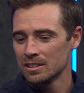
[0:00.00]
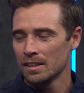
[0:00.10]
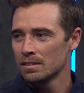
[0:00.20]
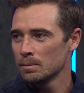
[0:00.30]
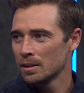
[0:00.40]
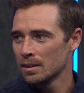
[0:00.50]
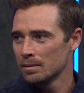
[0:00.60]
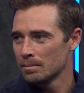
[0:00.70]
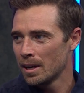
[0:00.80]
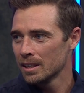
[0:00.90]
Steve Smith
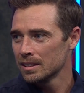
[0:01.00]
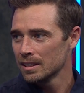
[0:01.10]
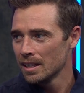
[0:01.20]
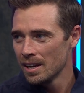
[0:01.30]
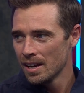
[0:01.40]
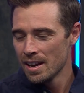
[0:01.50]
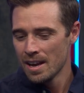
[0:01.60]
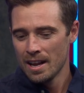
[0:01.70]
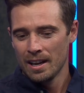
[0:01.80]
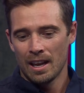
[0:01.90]
and Marnus
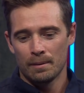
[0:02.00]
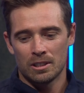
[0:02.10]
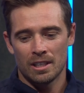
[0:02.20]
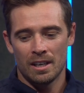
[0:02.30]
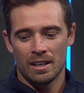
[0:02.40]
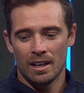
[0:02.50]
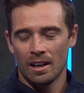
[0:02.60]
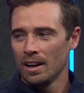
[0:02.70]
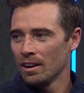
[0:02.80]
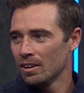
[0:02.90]
Labuschagne
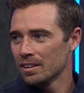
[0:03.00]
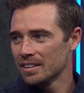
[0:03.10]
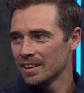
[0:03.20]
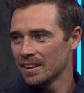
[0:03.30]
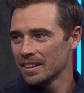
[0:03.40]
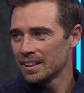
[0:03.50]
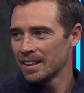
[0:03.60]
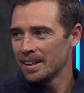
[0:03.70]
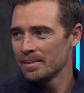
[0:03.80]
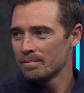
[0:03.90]
a lot. I think
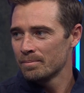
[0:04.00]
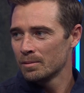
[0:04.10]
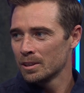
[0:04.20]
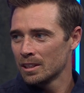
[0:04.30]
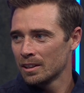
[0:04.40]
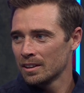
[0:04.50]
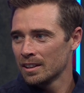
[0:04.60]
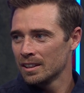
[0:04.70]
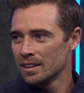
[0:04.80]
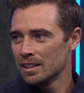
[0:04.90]
whereas you look at
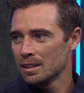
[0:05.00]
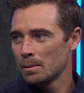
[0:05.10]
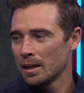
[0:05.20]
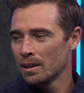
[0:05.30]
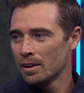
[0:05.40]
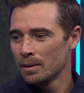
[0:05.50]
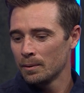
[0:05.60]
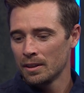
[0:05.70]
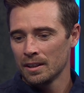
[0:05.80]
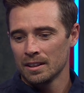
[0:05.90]
the Indian batting lineup,
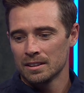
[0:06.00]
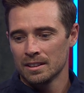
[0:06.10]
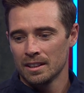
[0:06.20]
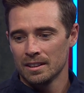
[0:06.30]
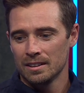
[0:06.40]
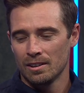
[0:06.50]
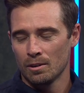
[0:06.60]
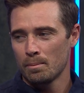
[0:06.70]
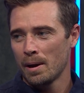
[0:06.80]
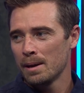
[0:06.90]
I think it's
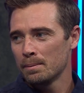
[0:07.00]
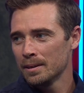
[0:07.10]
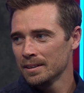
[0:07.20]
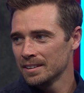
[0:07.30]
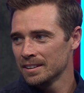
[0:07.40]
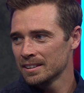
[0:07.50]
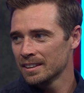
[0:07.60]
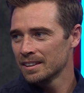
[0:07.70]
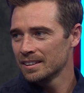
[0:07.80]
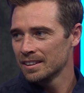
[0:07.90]
on paper is
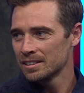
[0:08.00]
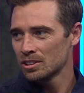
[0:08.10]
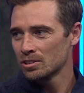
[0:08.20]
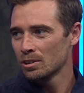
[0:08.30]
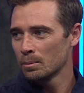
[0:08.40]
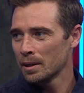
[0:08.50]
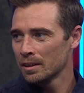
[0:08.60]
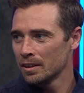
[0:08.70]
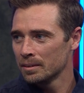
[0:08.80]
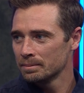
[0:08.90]
a stronger batting
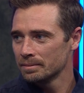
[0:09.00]
lineup.